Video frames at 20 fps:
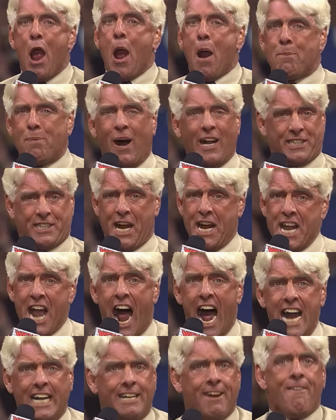but
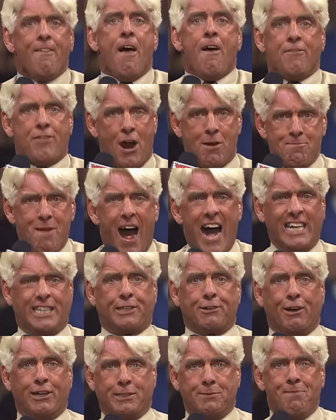tonight the match
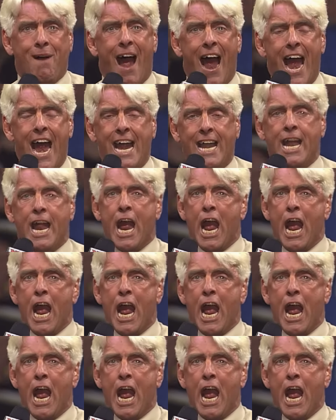was made.